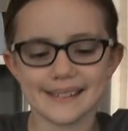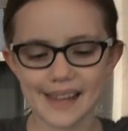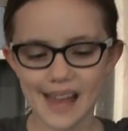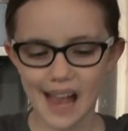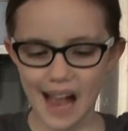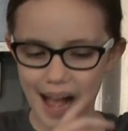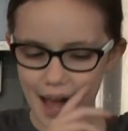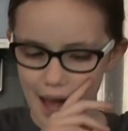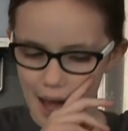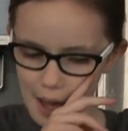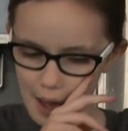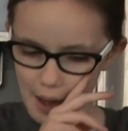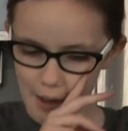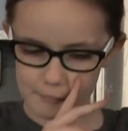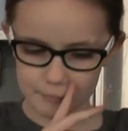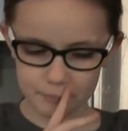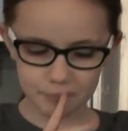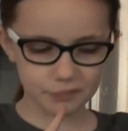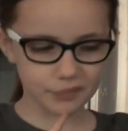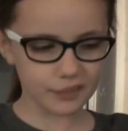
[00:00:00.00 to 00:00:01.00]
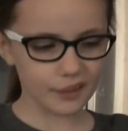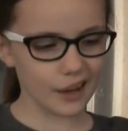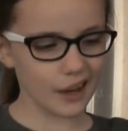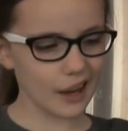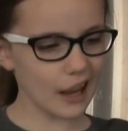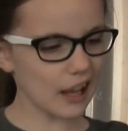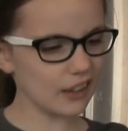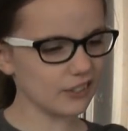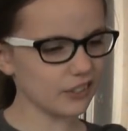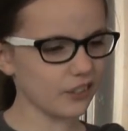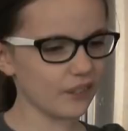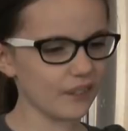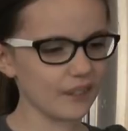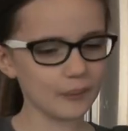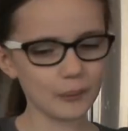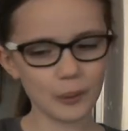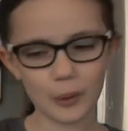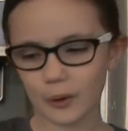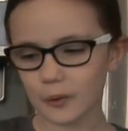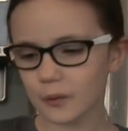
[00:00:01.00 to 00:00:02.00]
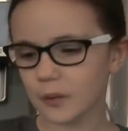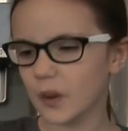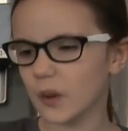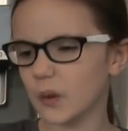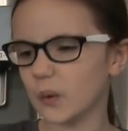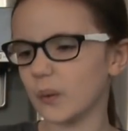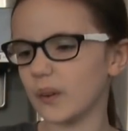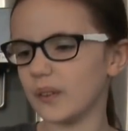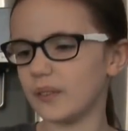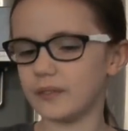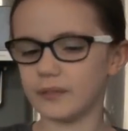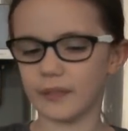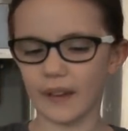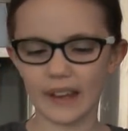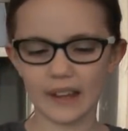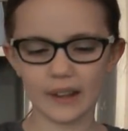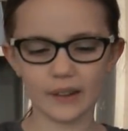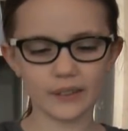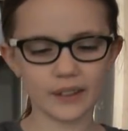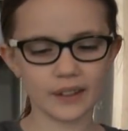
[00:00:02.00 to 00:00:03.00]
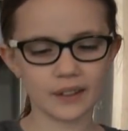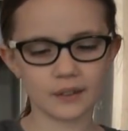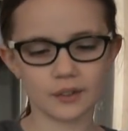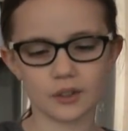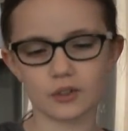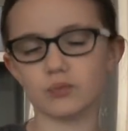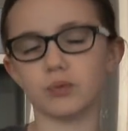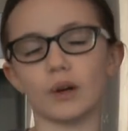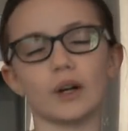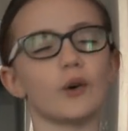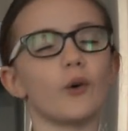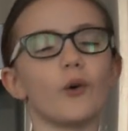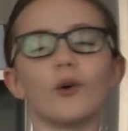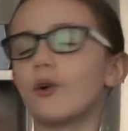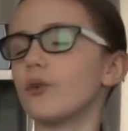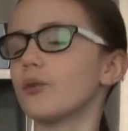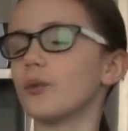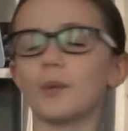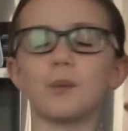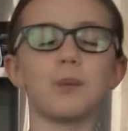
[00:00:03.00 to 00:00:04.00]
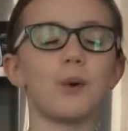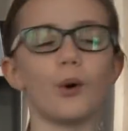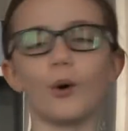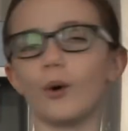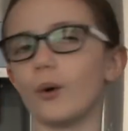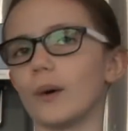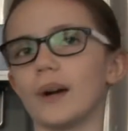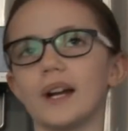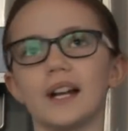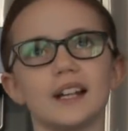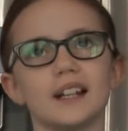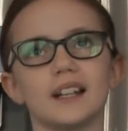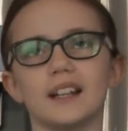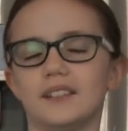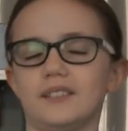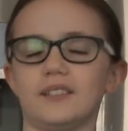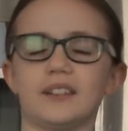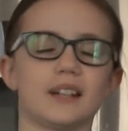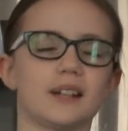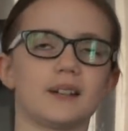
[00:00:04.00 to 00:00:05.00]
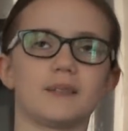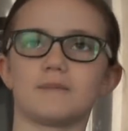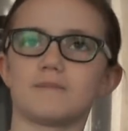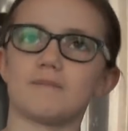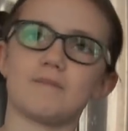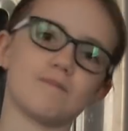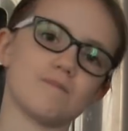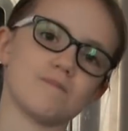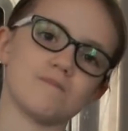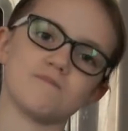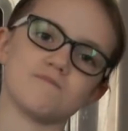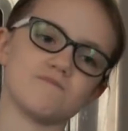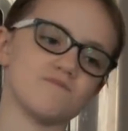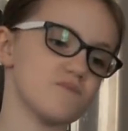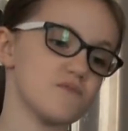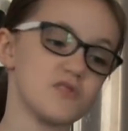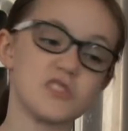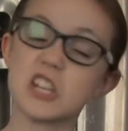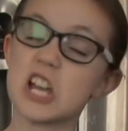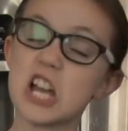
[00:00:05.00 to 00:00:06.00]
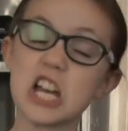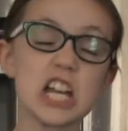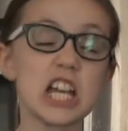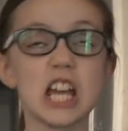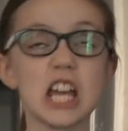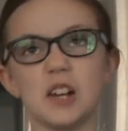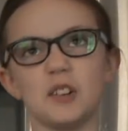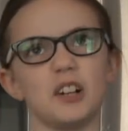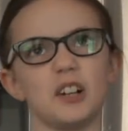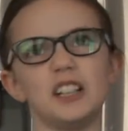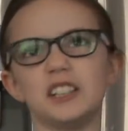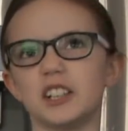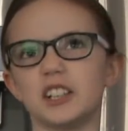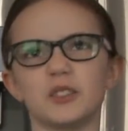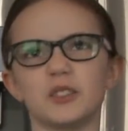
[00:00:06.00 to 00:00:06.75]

Yeah, I didn't think it moved because we failed and it just went over pouring, and then it